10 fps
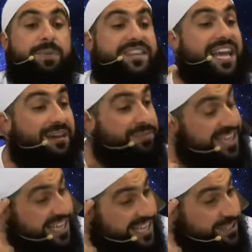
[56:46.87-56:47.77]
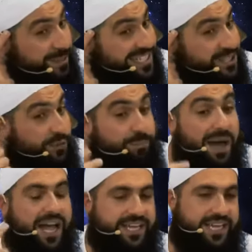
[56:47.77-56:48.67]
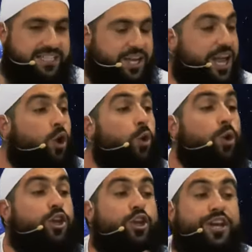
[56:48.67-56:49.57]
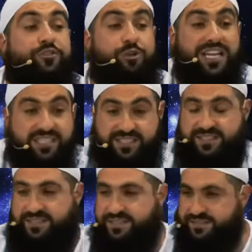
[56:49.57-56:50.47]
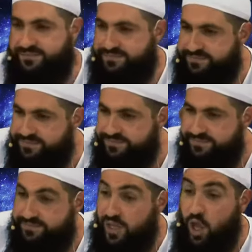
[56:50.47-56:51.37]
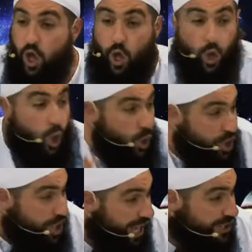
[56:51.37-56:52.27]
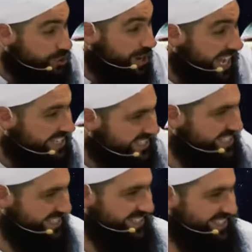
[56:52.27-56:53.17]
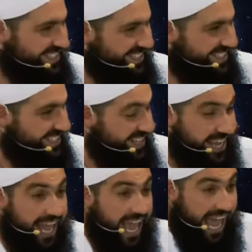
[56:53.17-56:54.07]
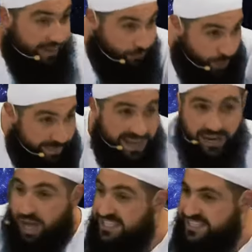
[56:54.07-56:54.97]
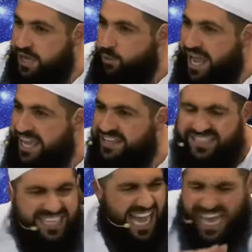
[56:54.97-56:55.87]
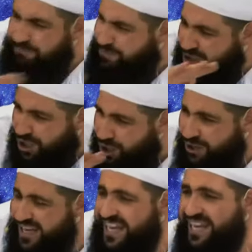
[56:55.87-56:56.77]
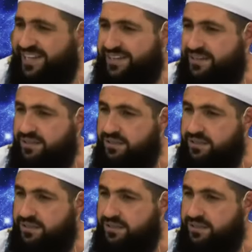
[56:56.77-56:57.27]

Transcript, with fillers: But then I'm thinking to myself, but okay, so now who do you address? Who do you address? Have women lost their ways? Absolutely.